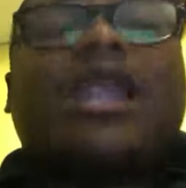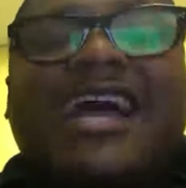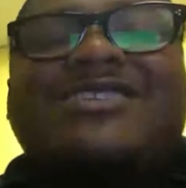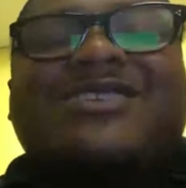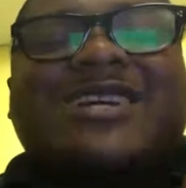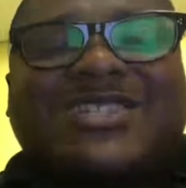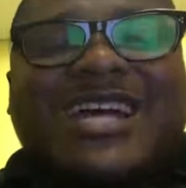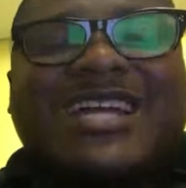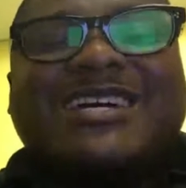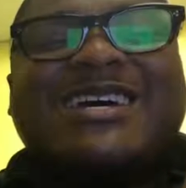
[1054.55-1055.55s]
We do a lot, so
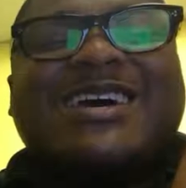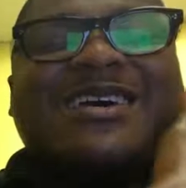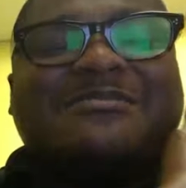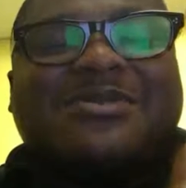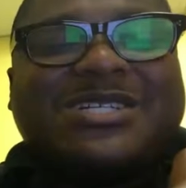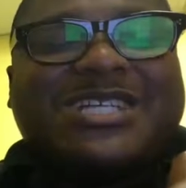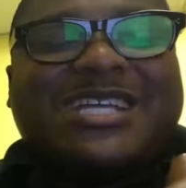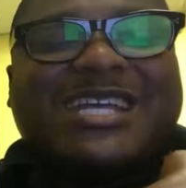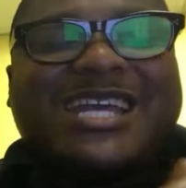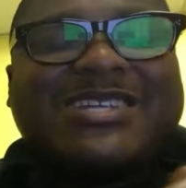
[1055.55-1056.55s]
I try to
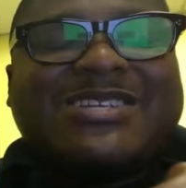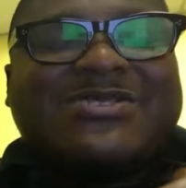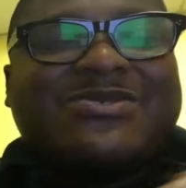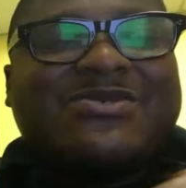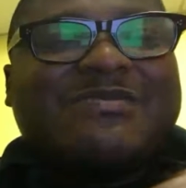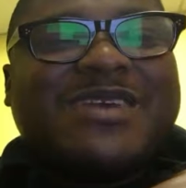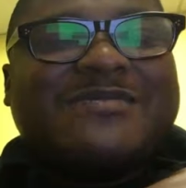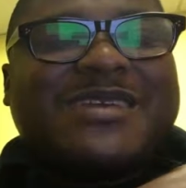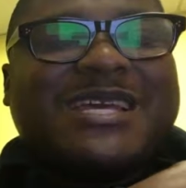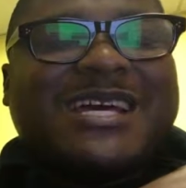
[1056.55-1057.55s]
push it into
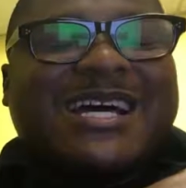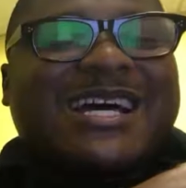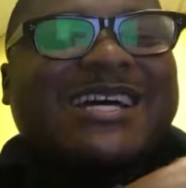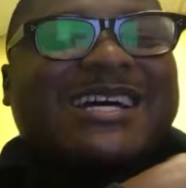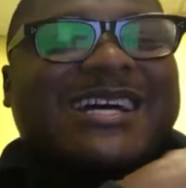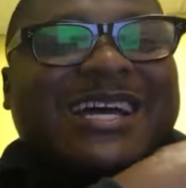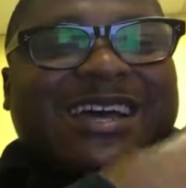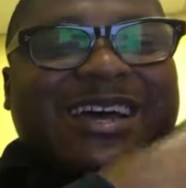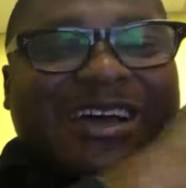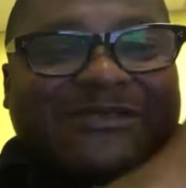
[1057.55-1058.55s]
maybe
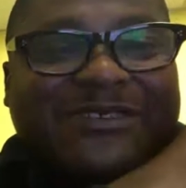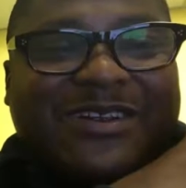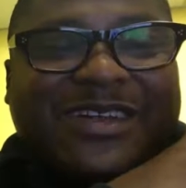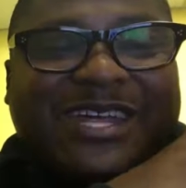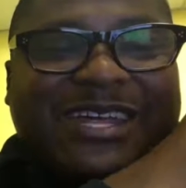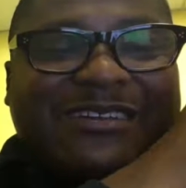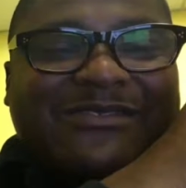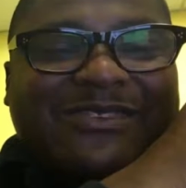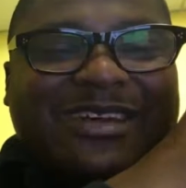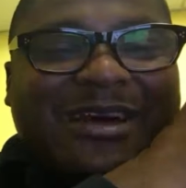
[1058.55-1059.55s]
a very
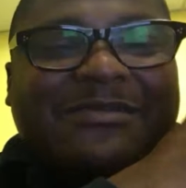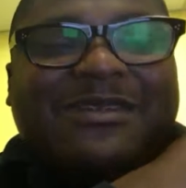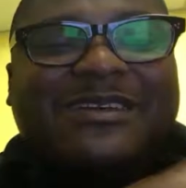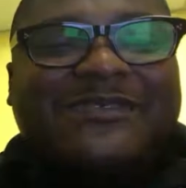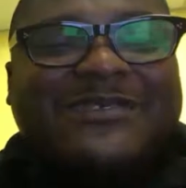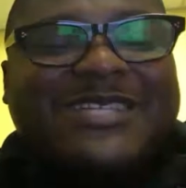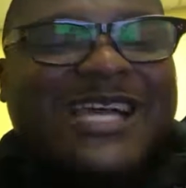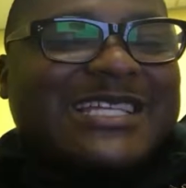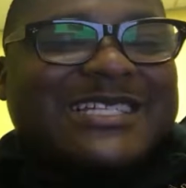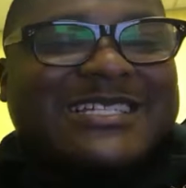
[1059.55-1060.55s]
couple of few seconds. As
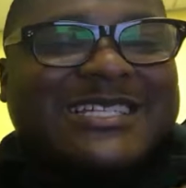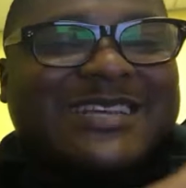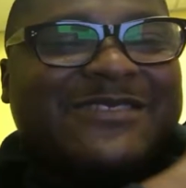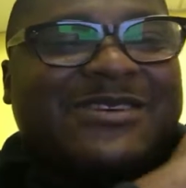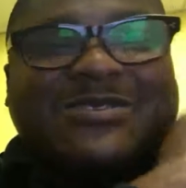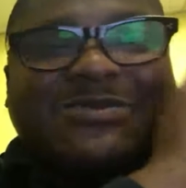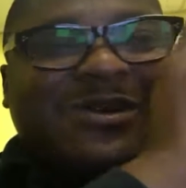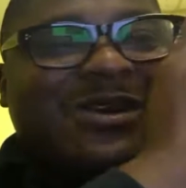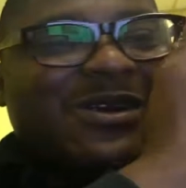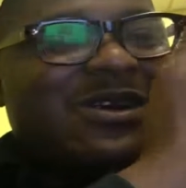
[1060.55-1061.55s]
Steven knows, we're
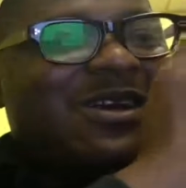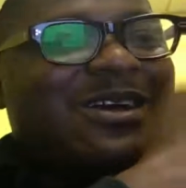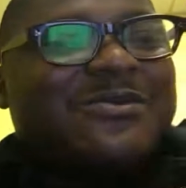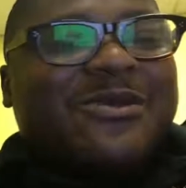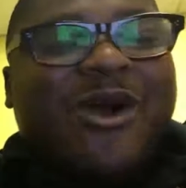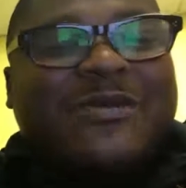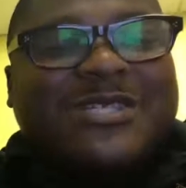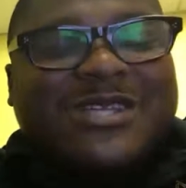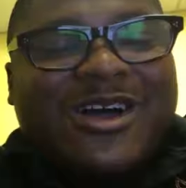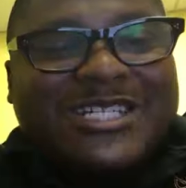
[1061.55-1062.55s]
always
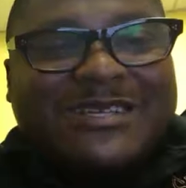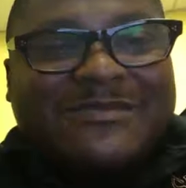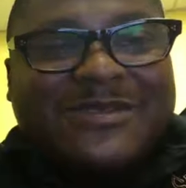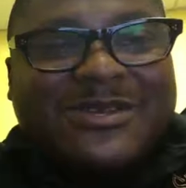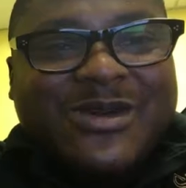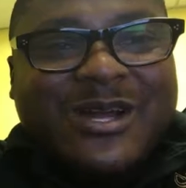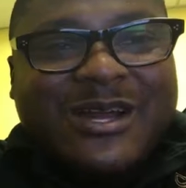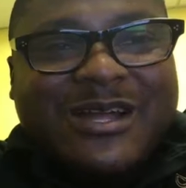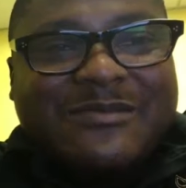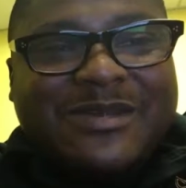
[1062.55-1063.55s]
launching something new at our
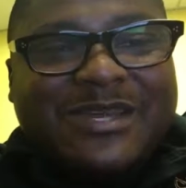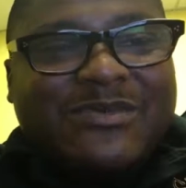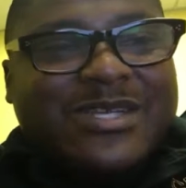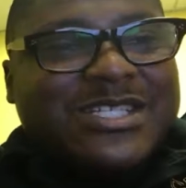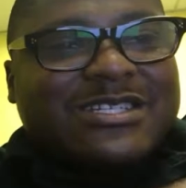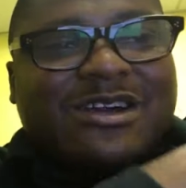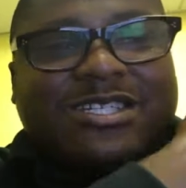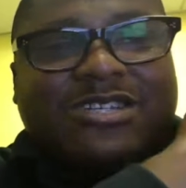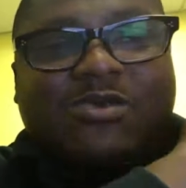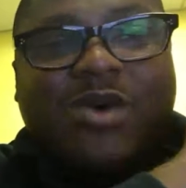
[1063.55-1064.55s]
company. We just launched the
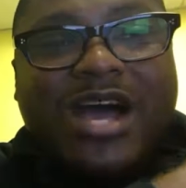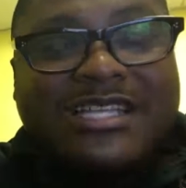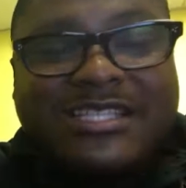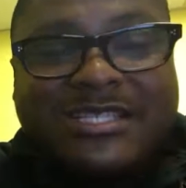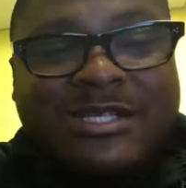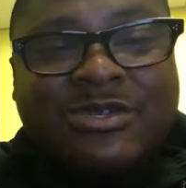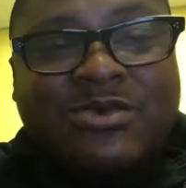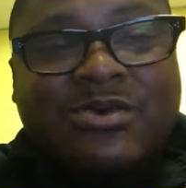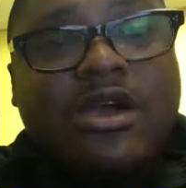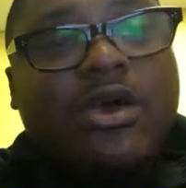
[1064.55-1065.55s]
WISE Institute,
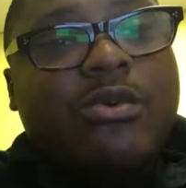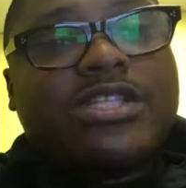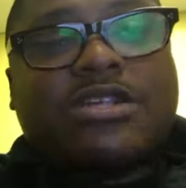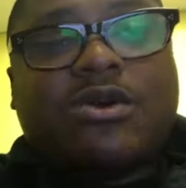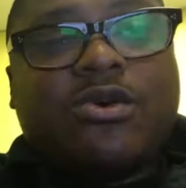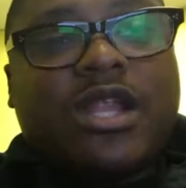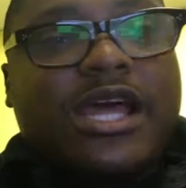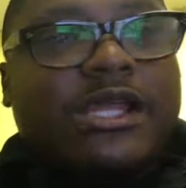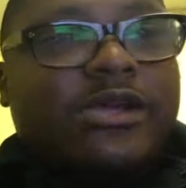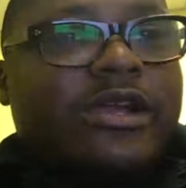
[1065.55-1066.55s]
which is an online
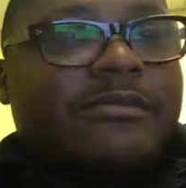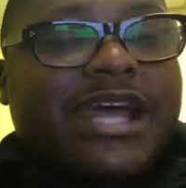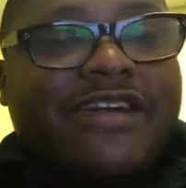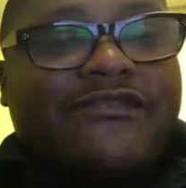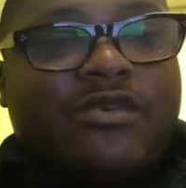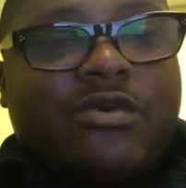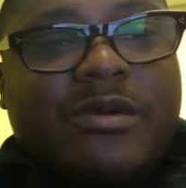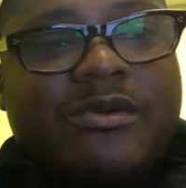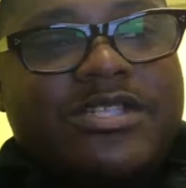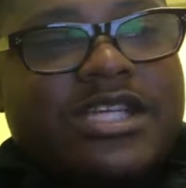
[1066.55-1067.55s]
learning platform where a person
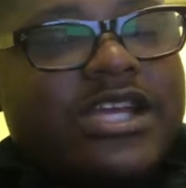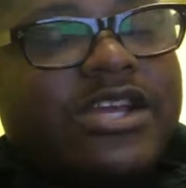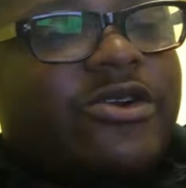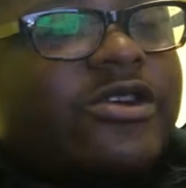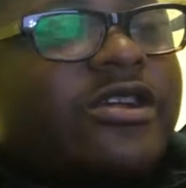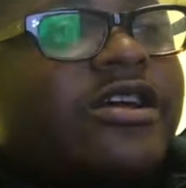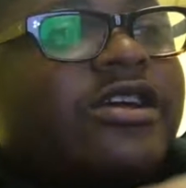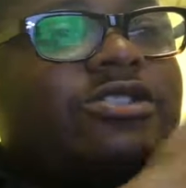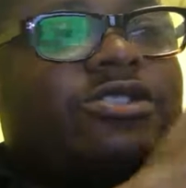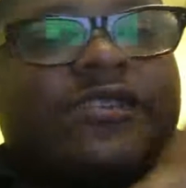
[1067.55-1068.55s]
can earn
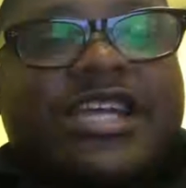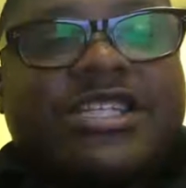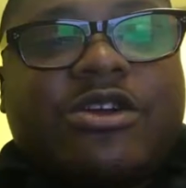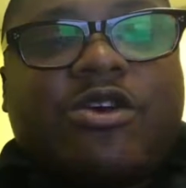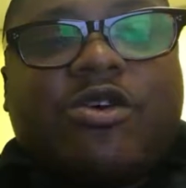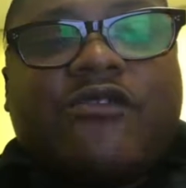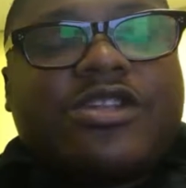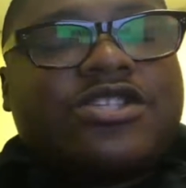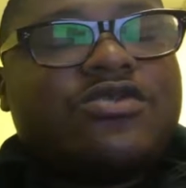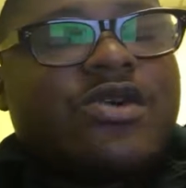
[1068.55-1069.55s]
certification over
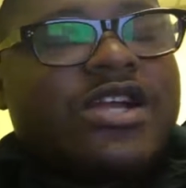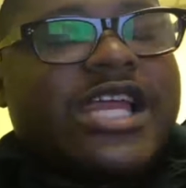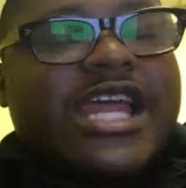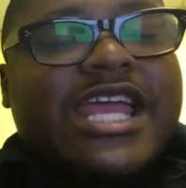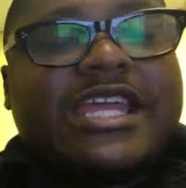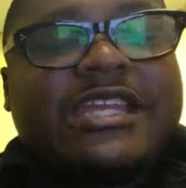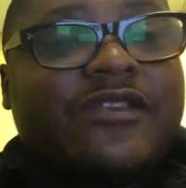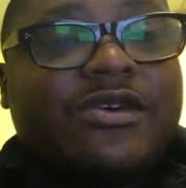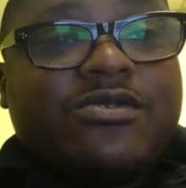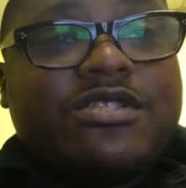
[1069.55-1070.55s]
280
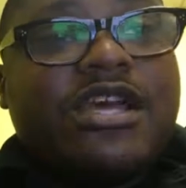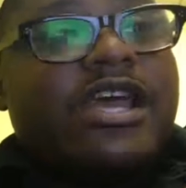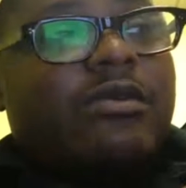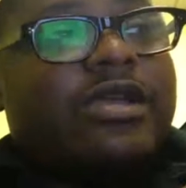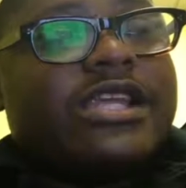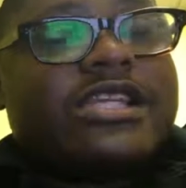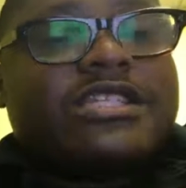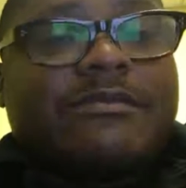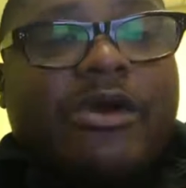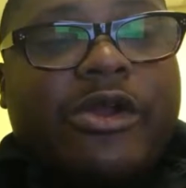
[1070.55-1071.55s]
different fields. We did
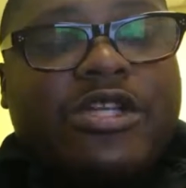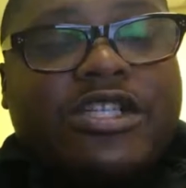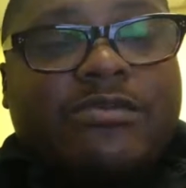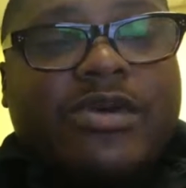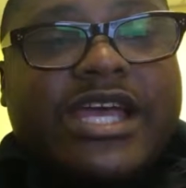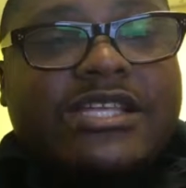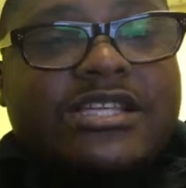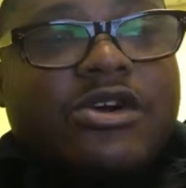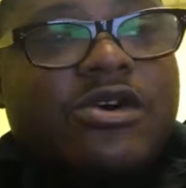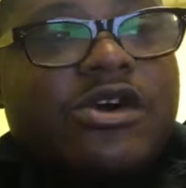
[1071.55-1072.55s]
this in partnership with
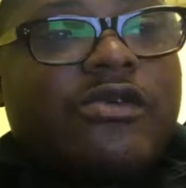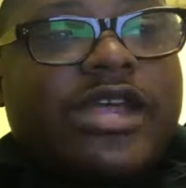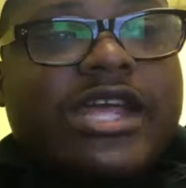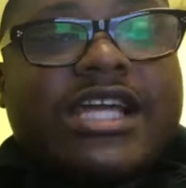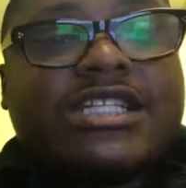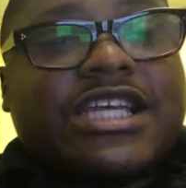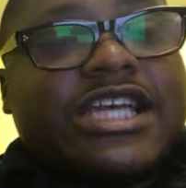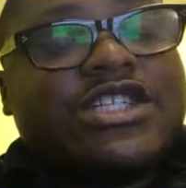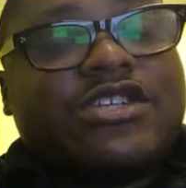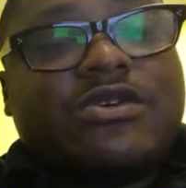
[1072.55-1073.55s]
Ed2Go, a great
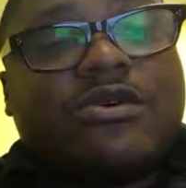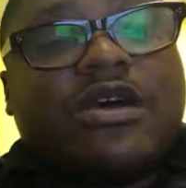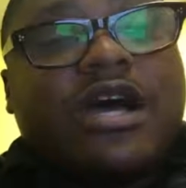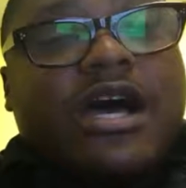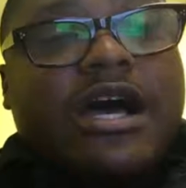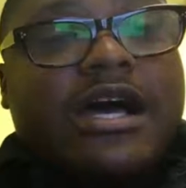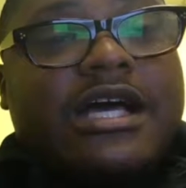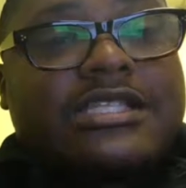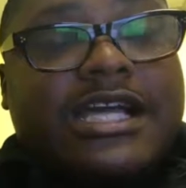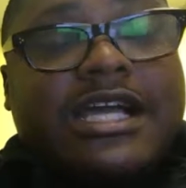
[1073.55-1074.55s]
educational
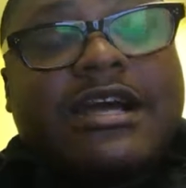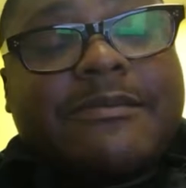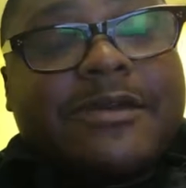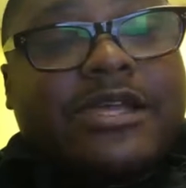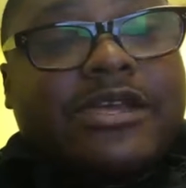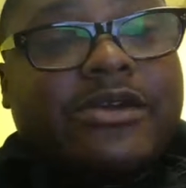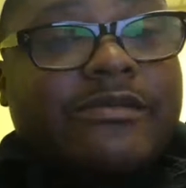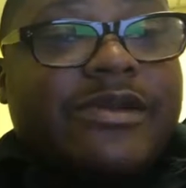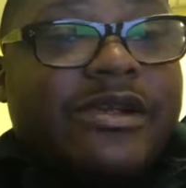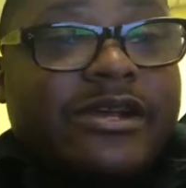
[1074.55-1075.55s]
tech company here
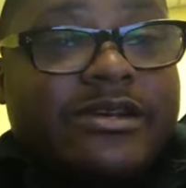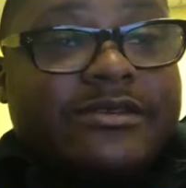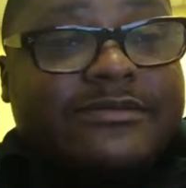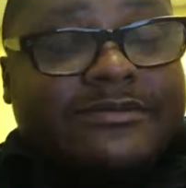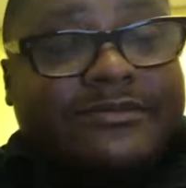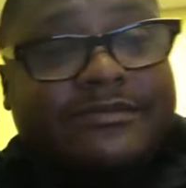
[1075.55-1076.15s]
in America.